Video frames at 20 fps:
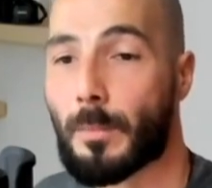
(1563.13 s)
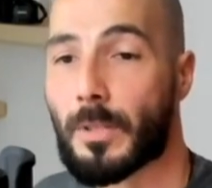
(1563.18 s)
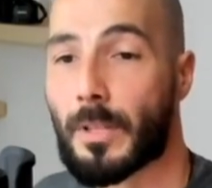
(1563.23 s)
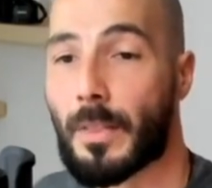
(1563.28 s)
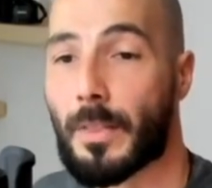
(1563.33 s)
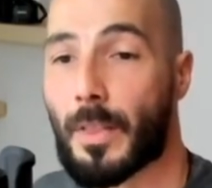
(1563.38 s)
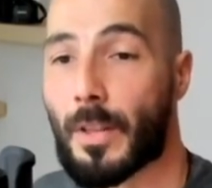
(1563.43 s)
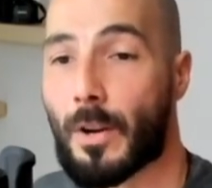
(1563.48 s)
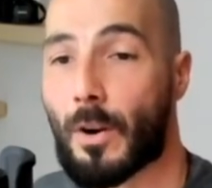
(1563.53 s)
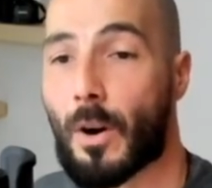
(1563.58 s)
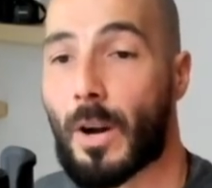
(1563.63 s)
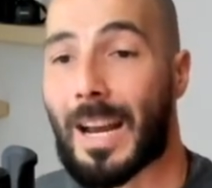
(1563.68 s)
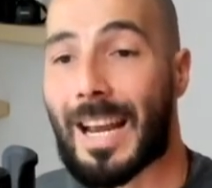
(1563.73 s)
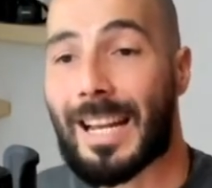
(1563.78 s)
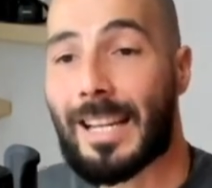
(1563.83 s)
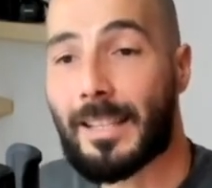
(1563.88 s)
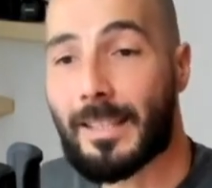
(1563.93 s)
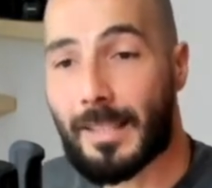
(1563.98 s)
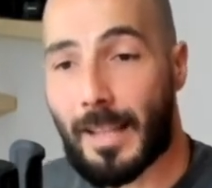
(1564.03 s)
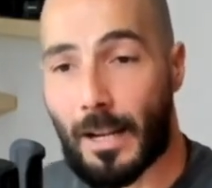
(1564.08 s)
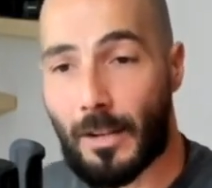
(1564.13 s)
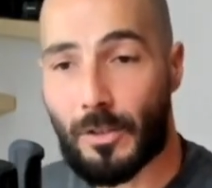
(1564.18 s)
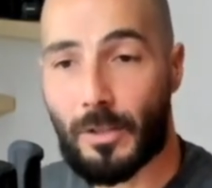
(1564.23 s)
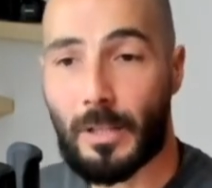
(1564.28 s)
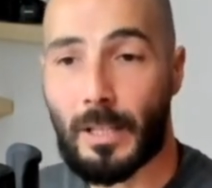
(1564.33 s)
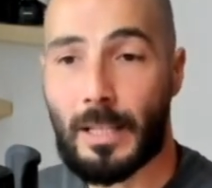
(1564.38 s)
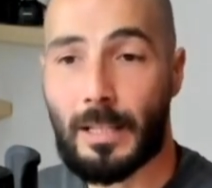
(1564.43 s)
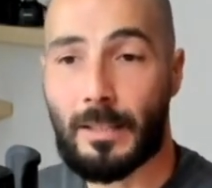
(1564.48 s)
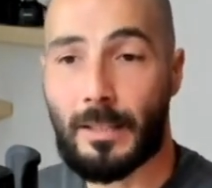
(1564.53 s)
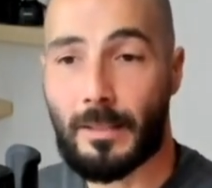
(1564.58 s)
that are
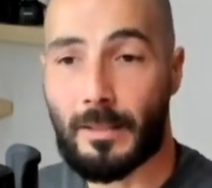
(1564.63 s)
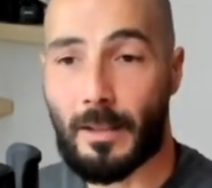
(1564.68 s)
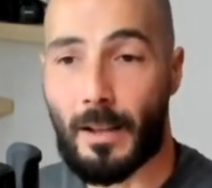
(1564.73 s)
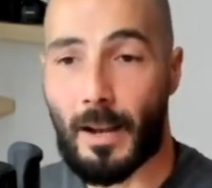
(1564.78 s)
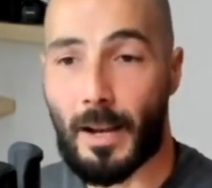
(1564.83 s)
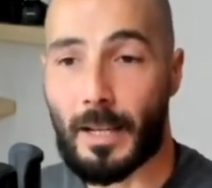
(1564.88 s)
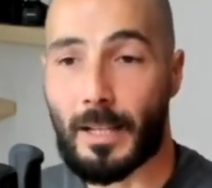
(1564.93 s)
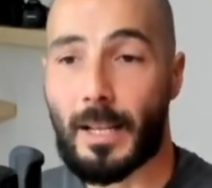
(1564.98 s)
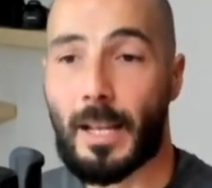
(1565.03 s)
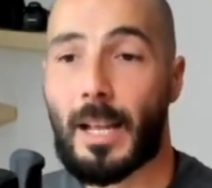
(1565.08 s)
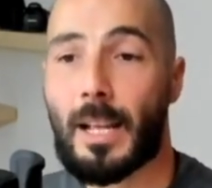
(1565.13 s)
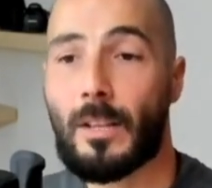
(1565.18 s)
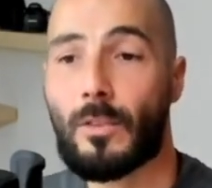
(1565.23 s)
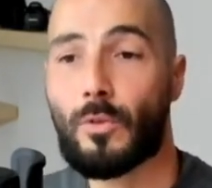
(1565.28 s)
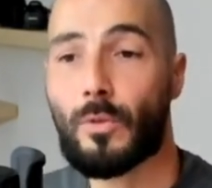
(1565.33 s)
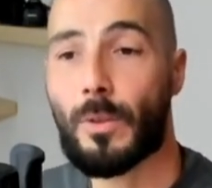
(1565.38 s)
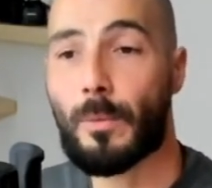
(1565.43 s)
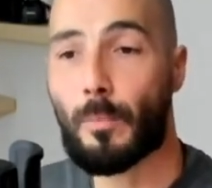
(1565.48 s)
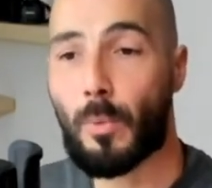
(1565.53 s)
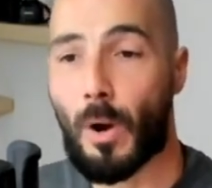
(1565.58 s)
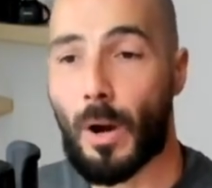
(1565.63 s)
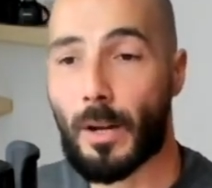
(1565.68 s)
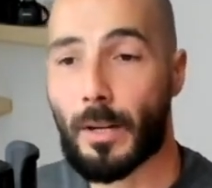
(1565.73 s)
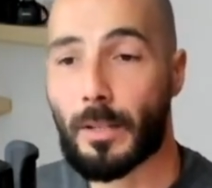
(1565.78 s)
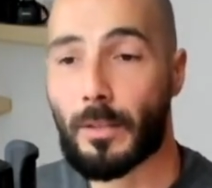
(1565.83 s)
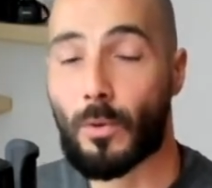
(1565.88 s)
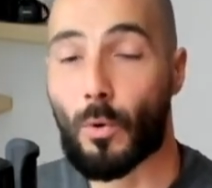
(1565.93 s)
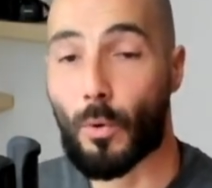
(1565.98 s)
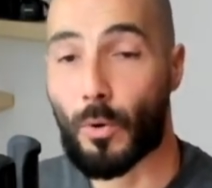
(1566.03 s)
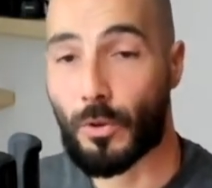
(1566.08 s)
intentionally designed into the
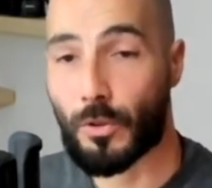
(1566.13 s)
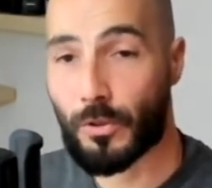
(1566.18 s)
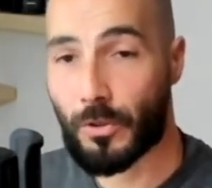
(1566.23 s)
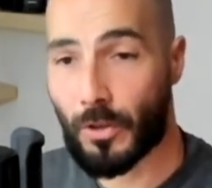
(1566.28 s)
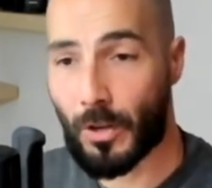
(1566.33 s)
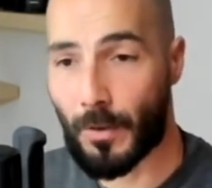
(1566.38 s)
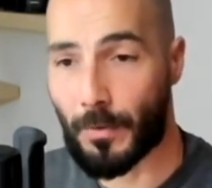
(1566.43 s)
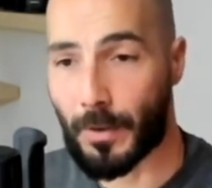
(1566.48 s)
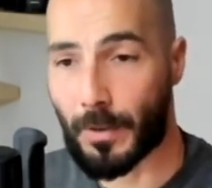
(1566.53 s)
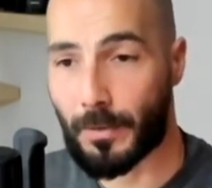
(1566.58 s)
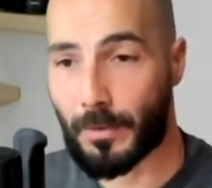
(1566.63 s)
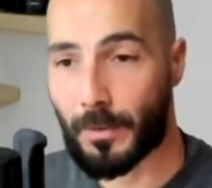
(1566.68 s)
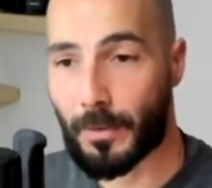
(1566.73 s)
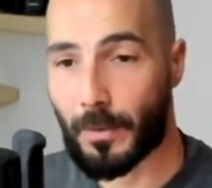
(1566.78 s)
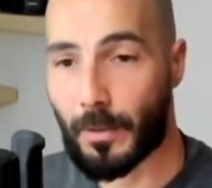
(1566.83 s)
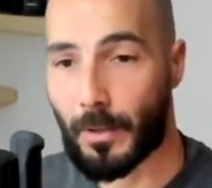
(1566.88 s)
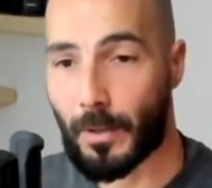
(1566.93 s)
product or service.